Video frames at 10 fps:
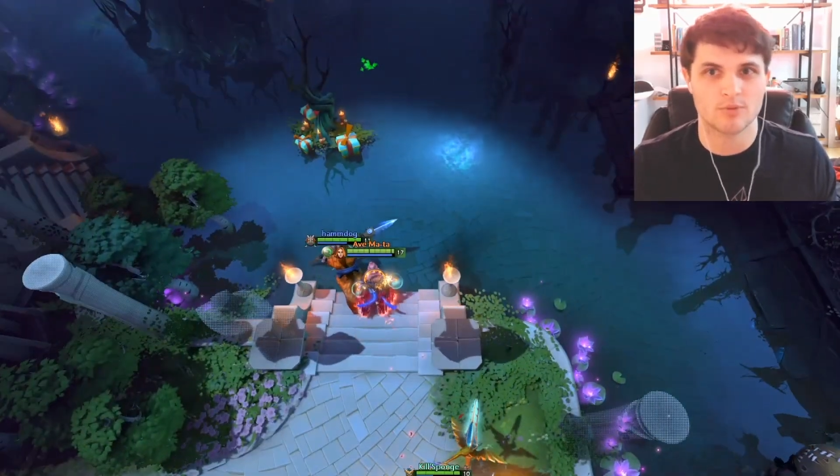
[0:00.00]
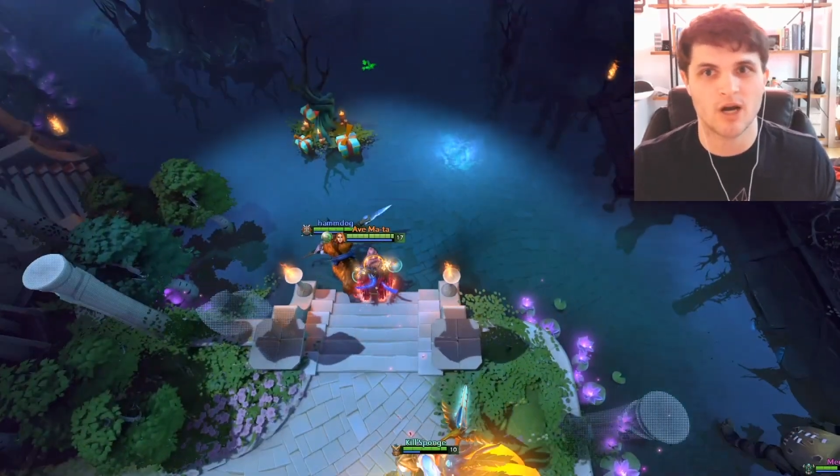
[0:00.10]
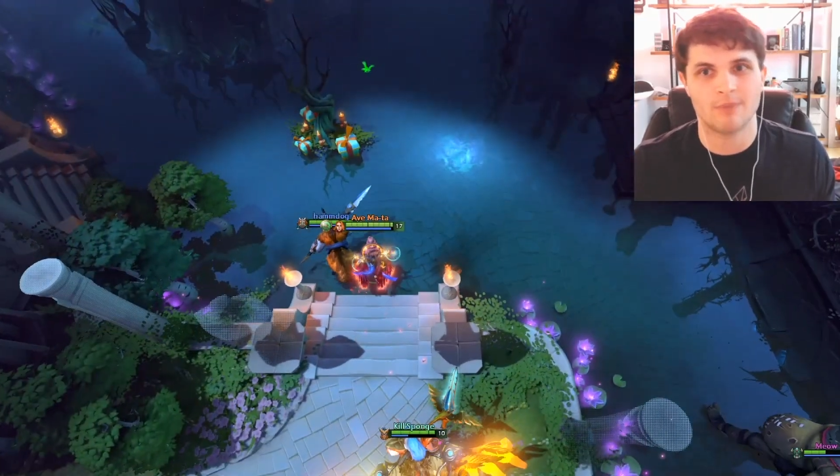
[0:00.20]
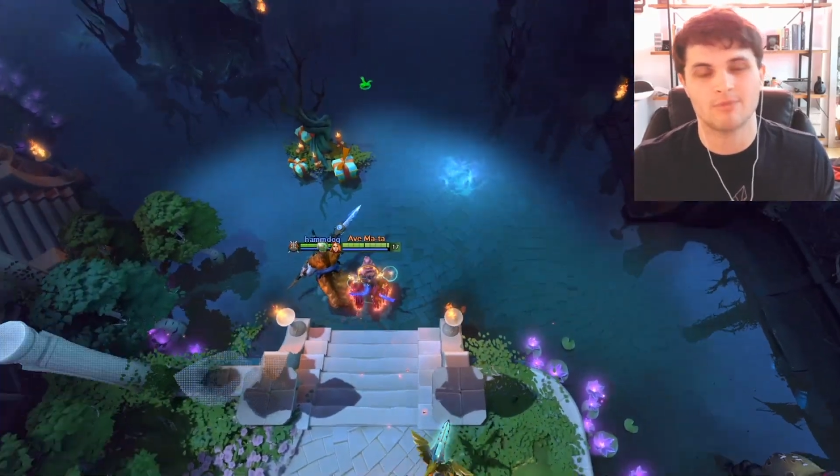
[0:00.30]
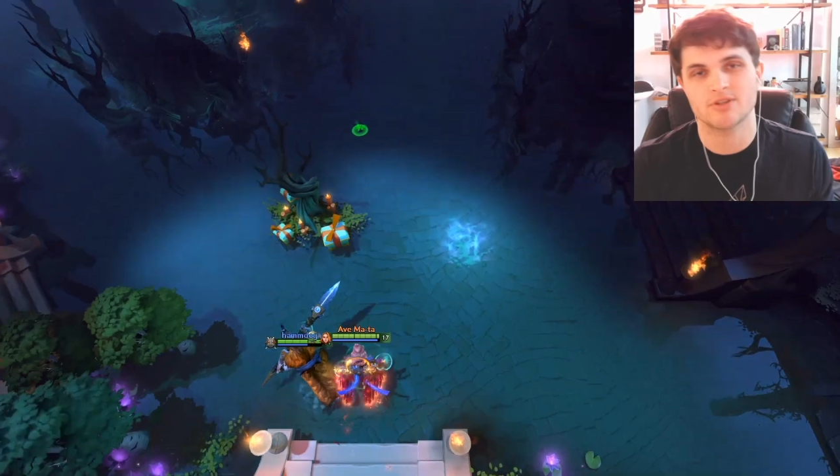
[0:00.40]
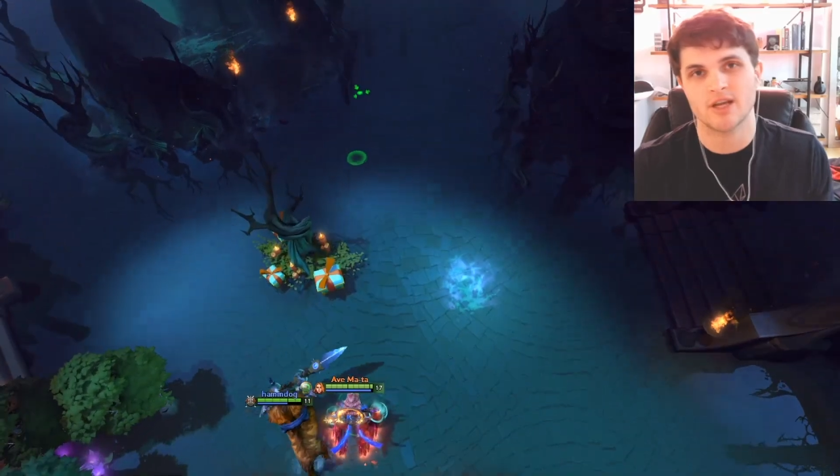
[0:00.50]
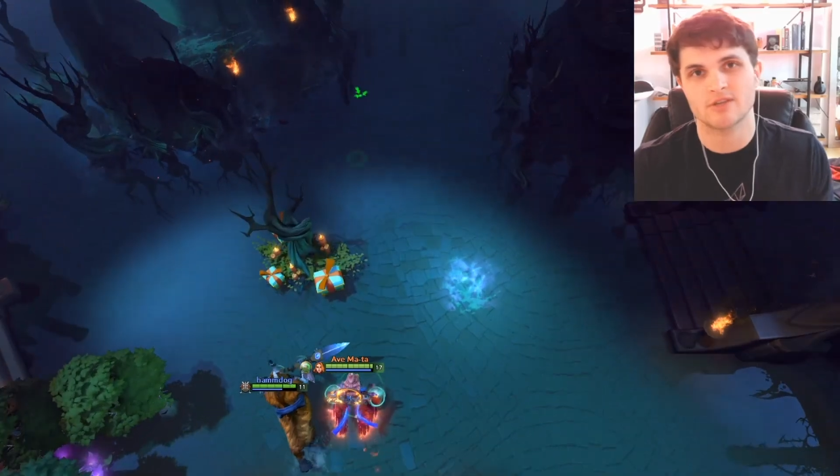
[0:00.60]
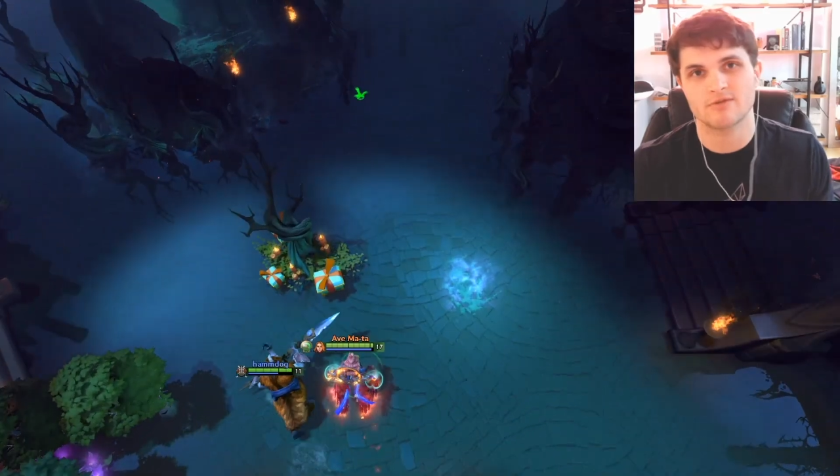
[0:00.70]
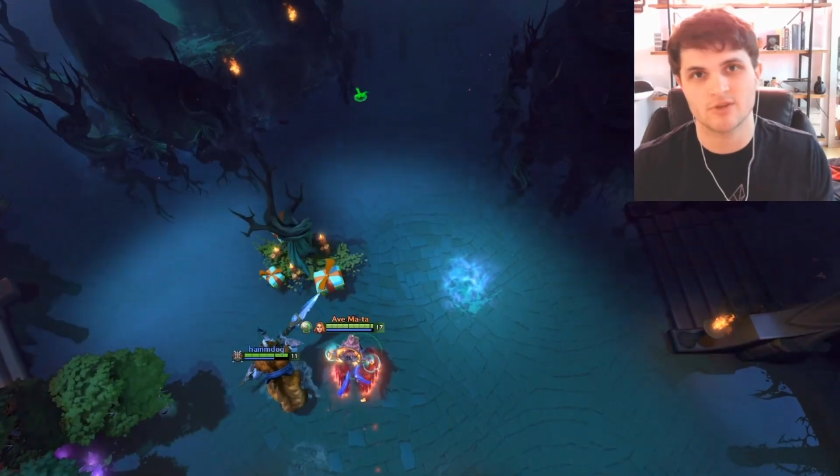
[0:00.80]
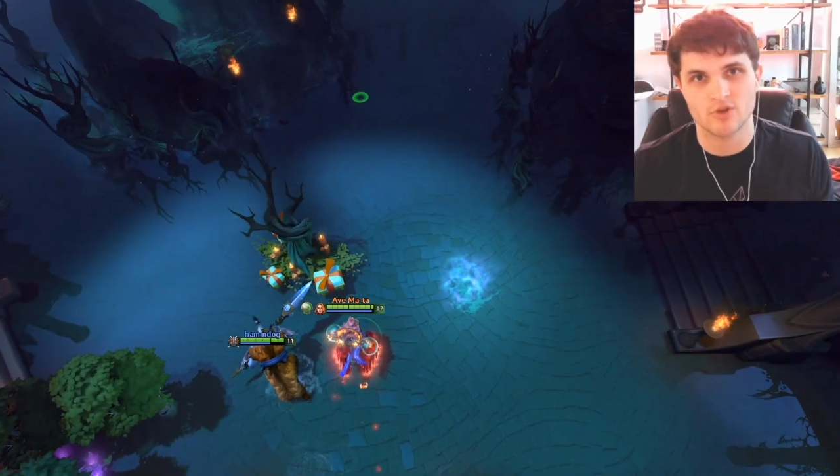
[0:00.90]

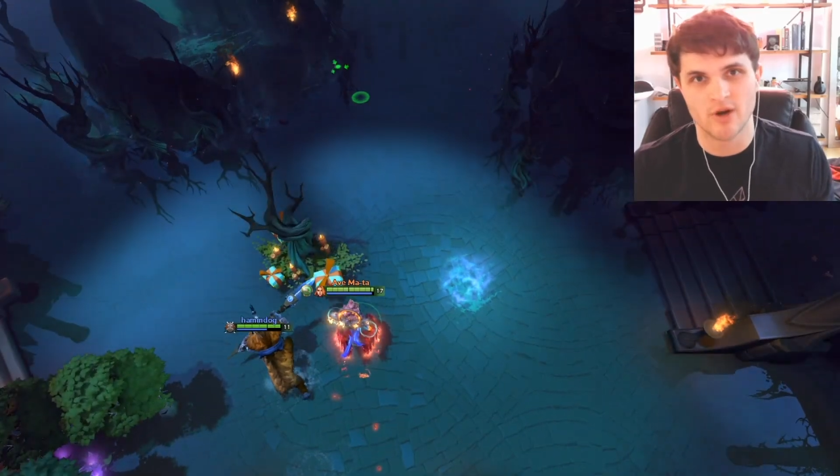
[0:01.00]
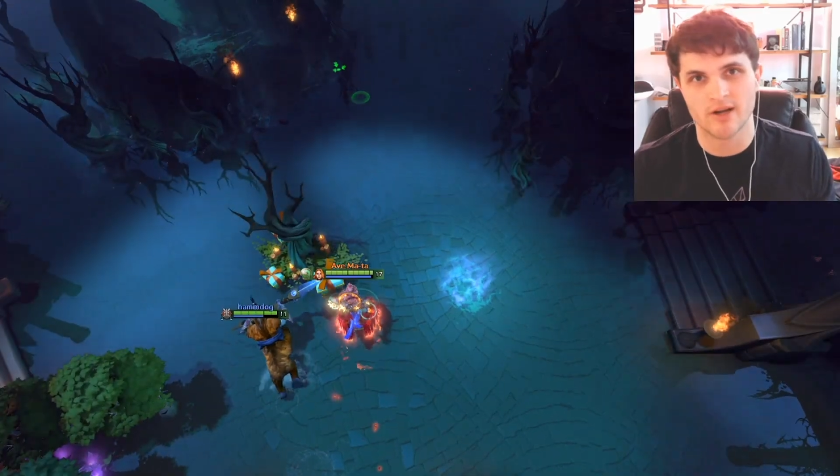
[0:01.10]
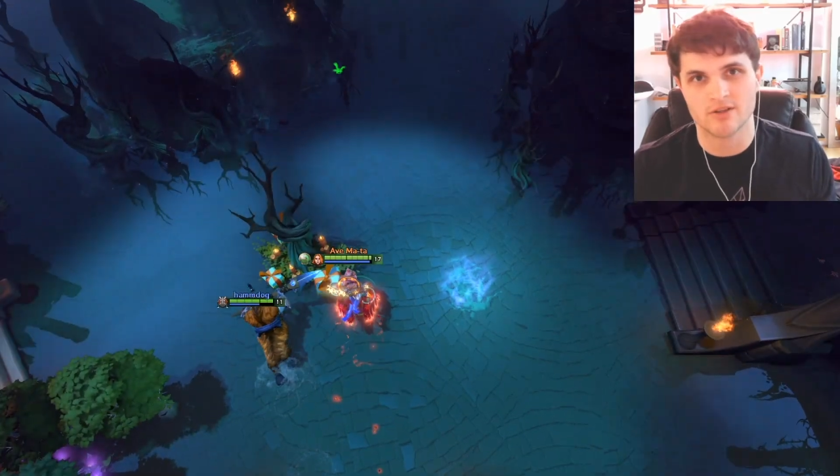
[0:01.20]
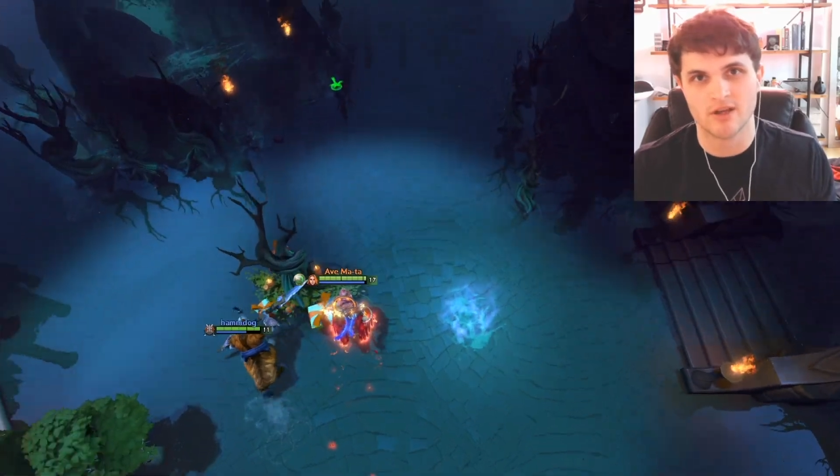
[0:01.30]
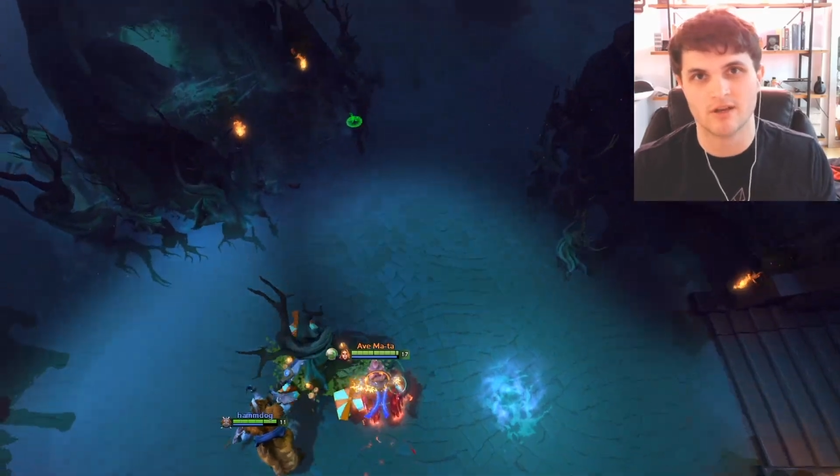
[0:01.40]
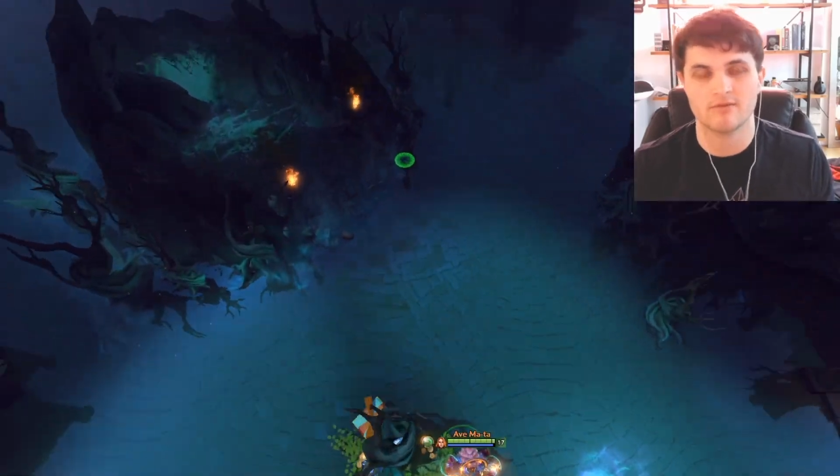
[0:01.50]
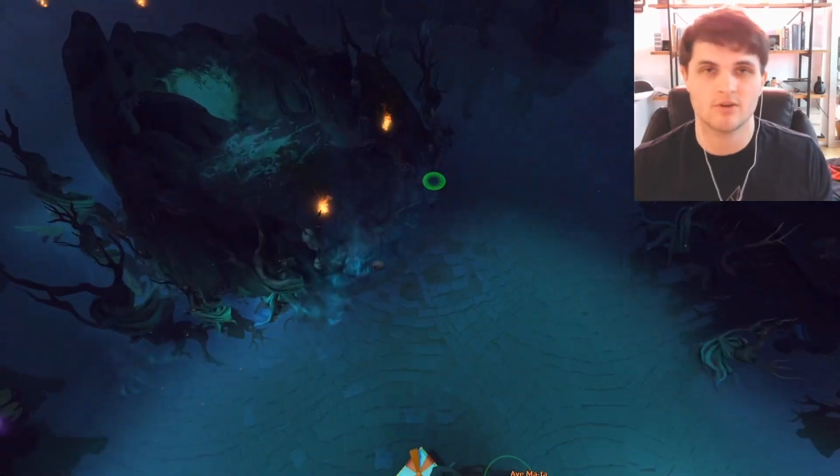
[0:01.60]
compensates for the Dragon Slave.